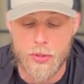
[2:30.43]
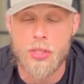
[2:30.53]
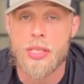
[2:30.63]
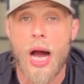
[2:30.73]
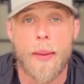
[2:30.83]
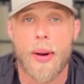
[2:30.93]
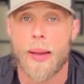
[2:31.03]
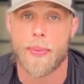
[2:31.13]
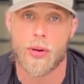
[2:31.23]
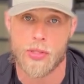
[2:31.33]
Just not my
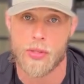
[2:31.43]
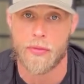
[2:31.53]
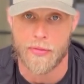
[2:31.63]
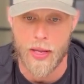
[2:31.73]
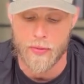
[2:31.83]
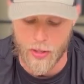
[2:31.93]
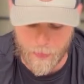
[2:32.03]
personal favorite.